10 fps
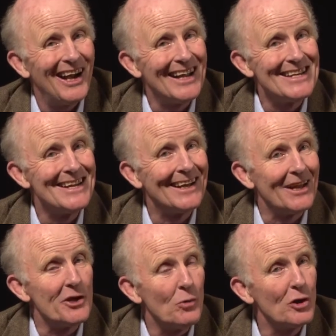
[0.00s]

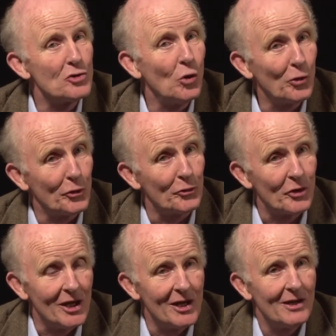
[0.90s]
Ideally, you want all
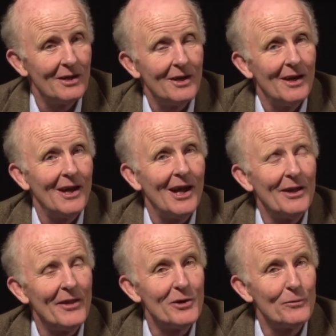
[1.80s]
three,
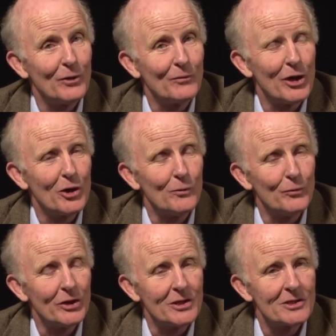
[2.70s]
and then you feel very
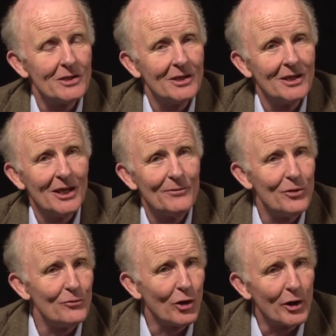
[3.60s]
confident.
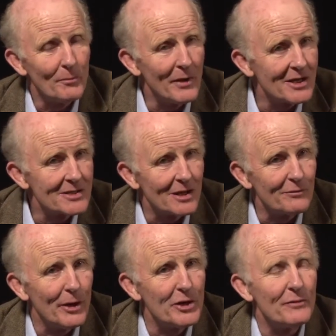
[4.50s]
If you've got a mix
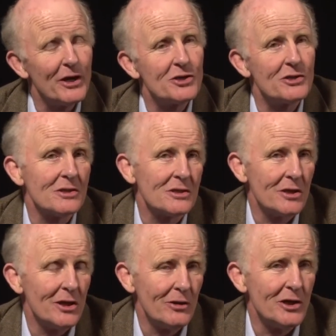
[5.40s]
of
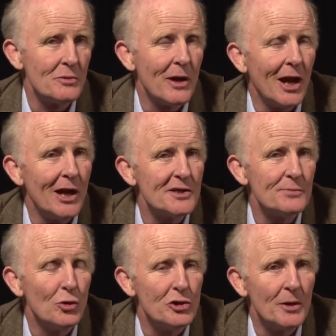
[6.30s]
motivations, you need to
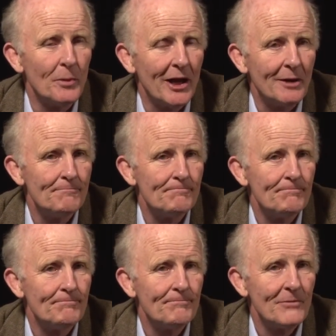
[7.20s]
analyze more deeply.
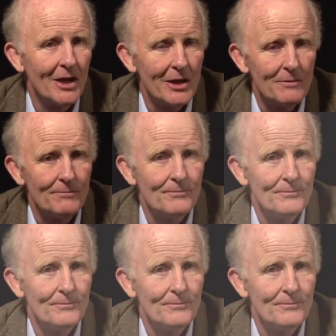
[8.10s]
Thank you.